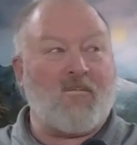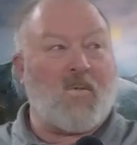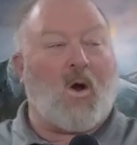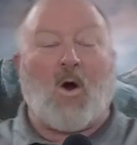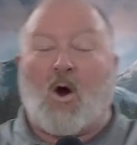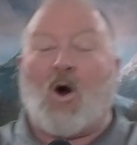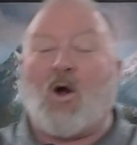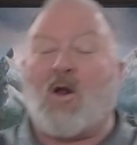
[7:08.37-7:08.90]

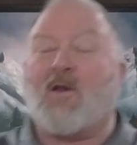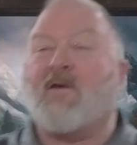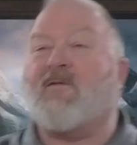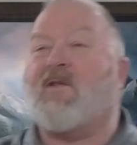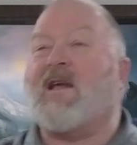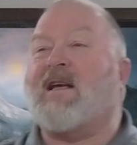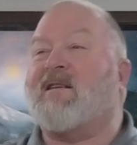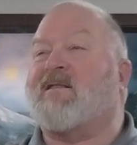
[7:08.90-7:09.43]
All of
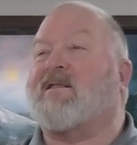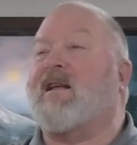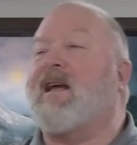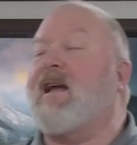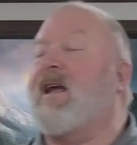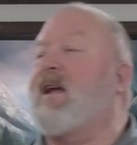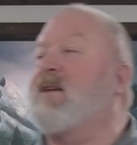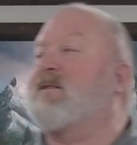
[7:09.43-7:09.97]
these
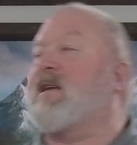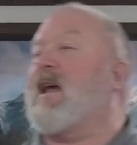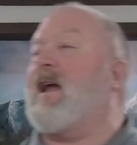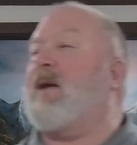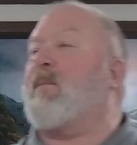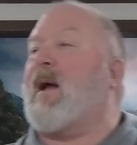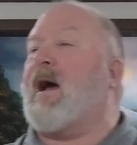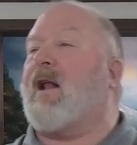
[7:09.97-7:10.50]
things
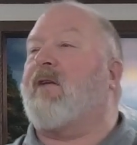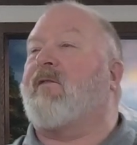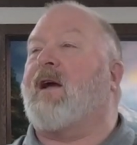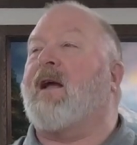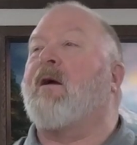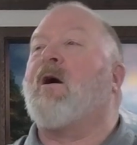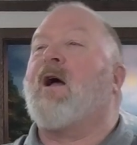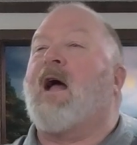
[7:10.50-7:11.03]
came out of
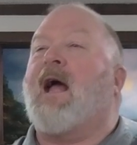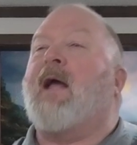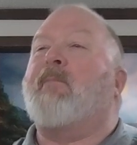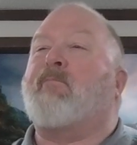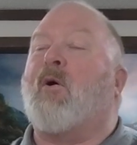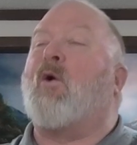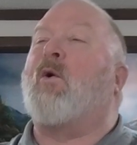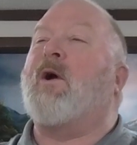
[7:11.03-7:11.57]
a, a
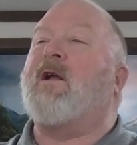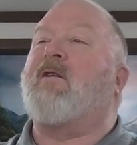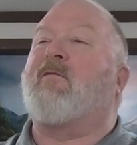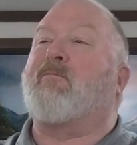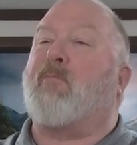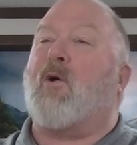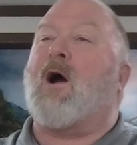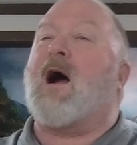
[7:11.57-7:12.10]
point
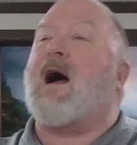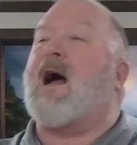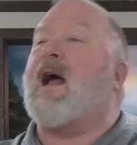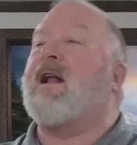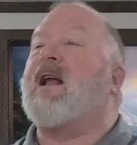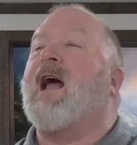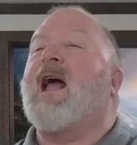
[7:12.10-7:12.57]
of pride